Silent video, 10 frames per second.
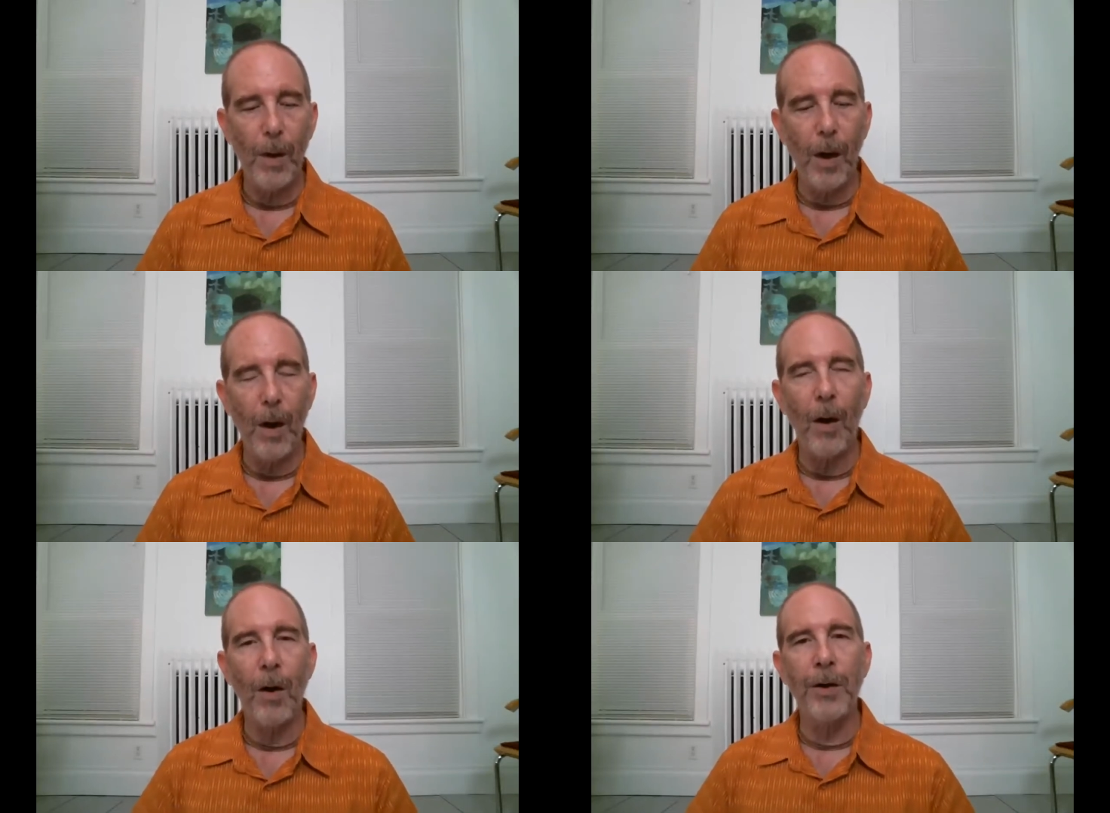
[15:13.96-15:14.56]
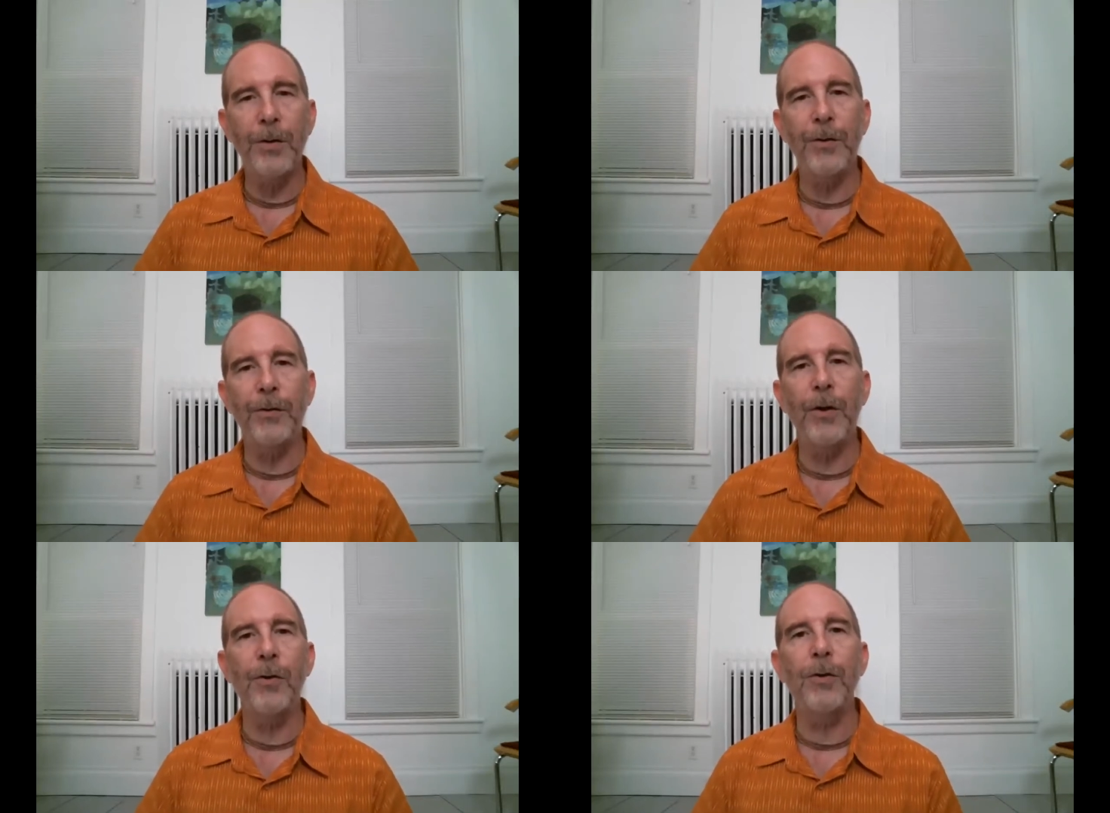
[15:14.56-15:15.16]
are
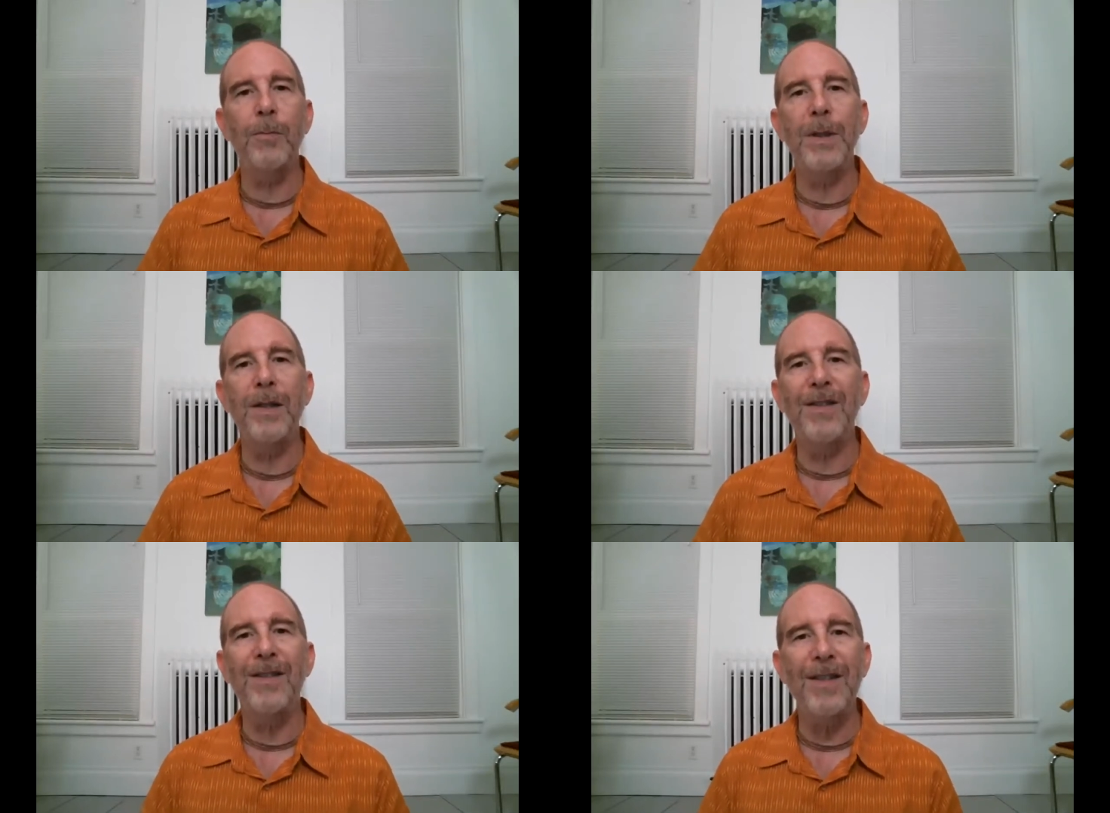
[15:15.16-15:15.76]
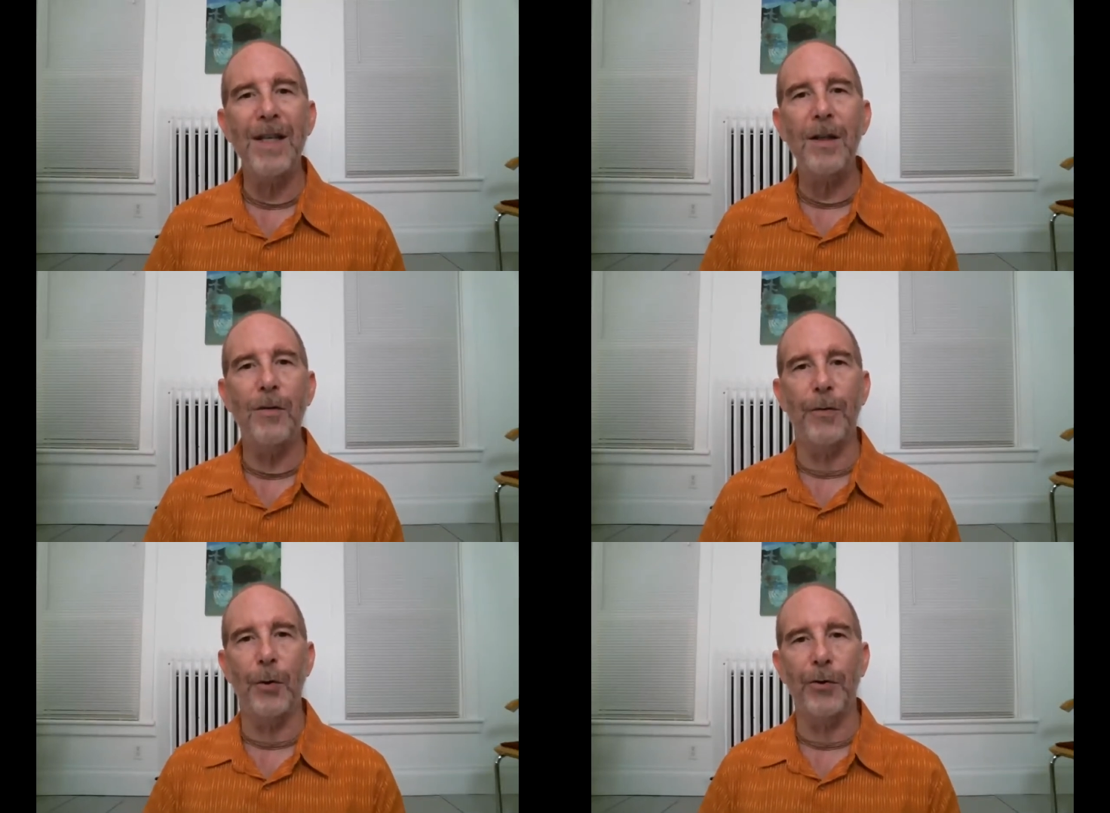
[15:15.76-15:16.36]
considered to be seed
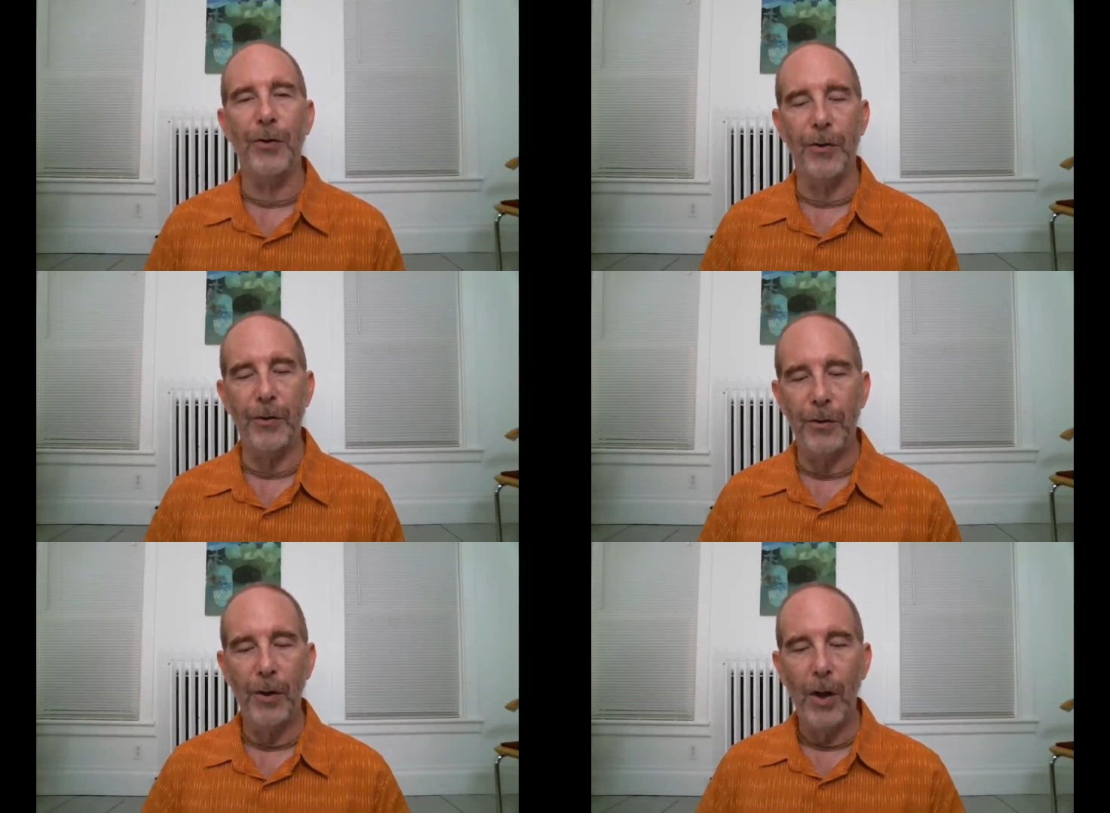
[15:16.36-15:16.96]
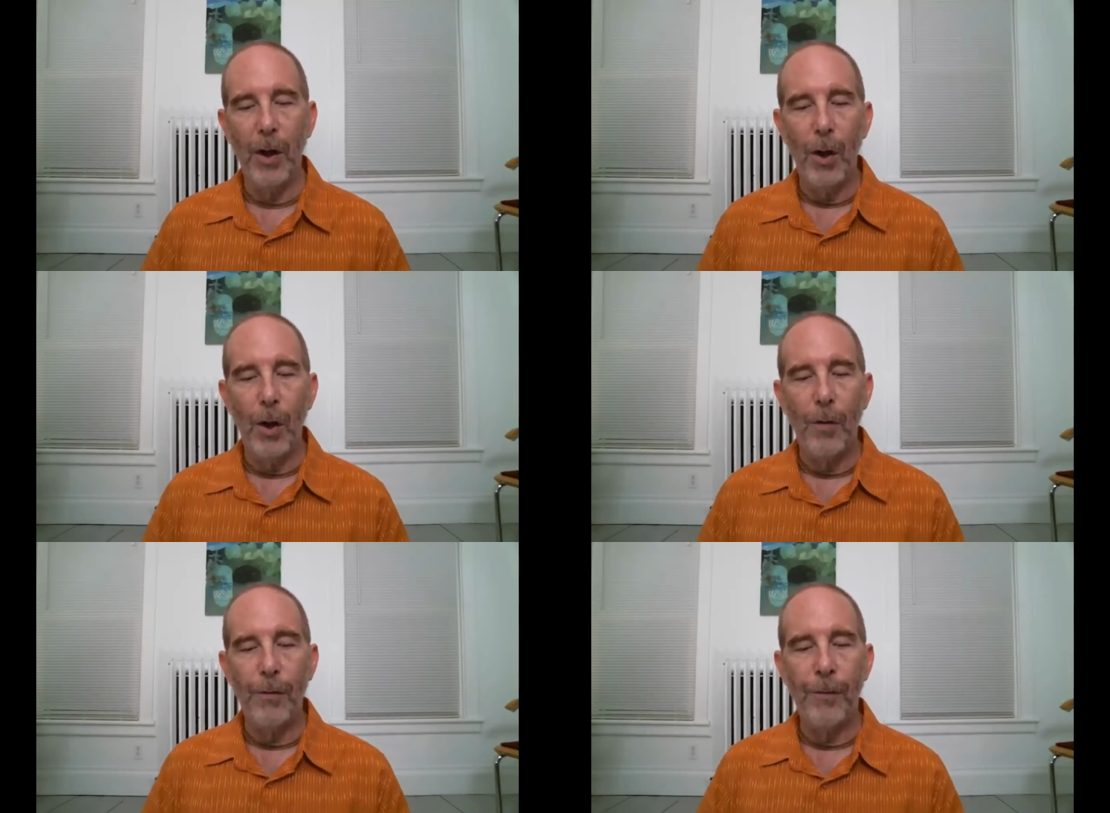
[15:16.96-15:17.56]
verses
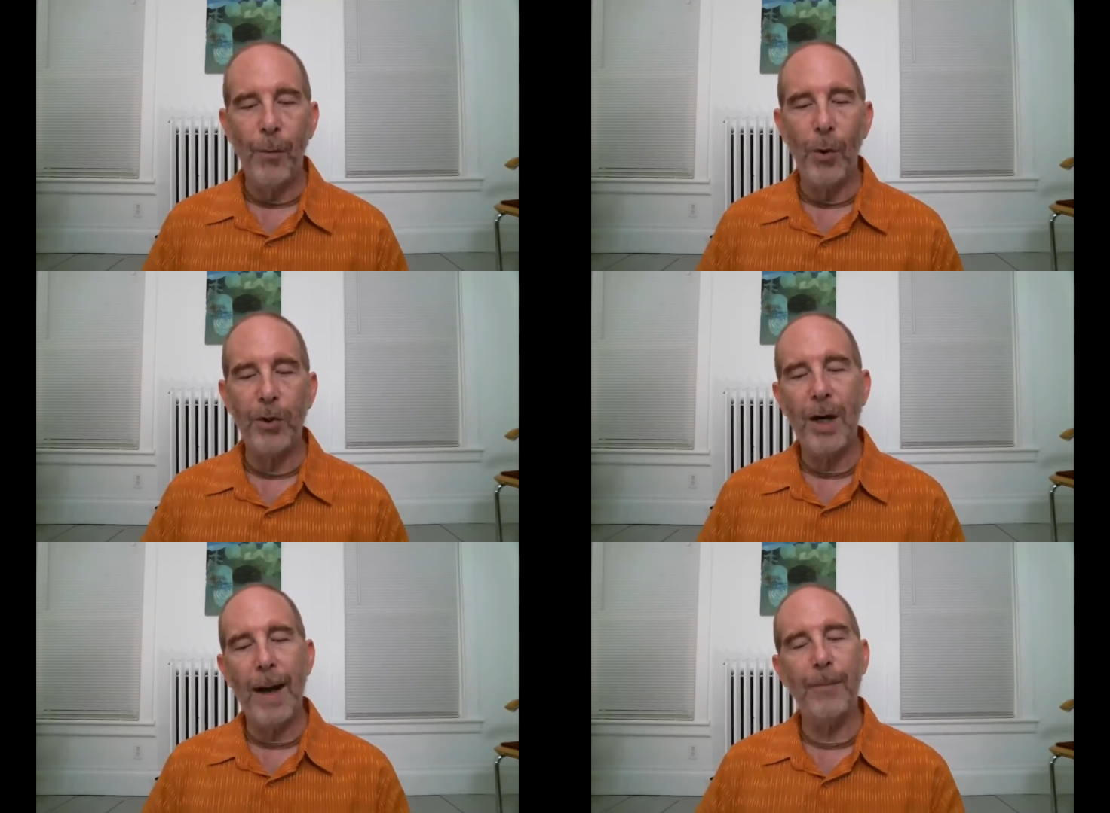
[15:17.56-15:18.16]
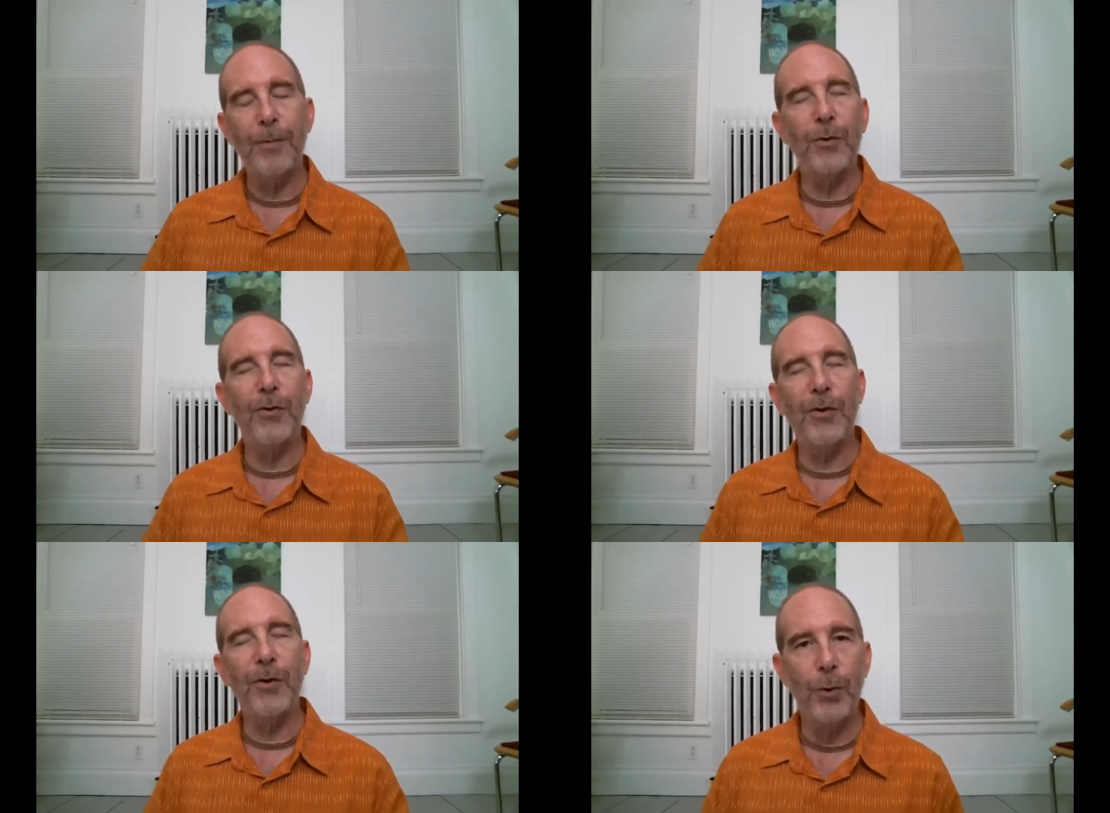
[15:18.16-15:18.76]
for chapters
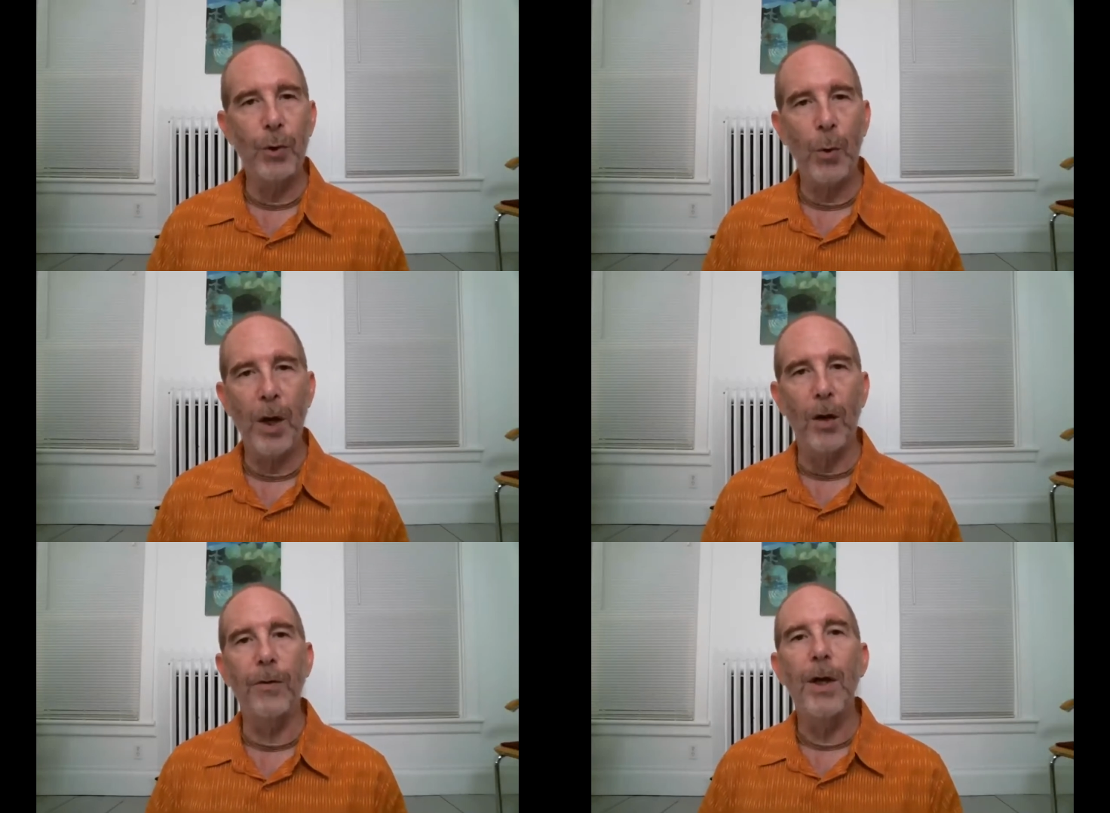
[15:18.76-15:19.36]
7 through 12.